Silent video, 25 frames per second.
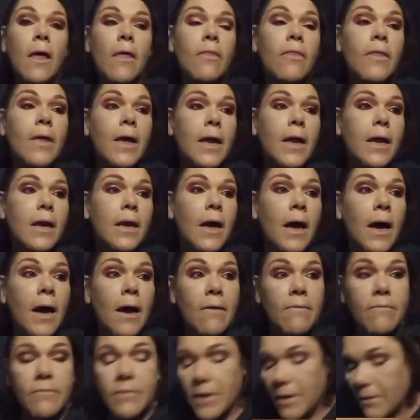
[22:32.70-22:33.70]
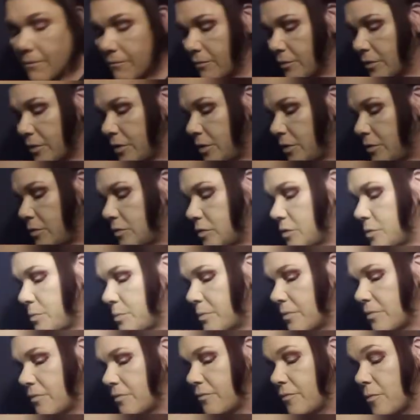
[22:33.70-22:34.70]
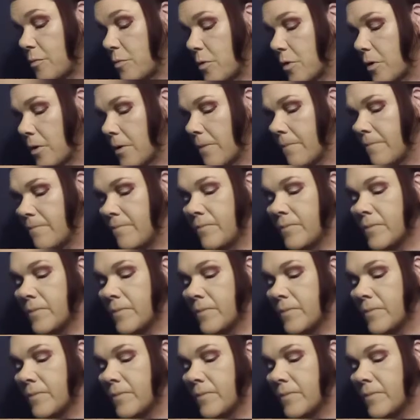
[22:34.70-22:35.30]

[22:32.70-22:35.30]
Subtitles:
that I've never used before,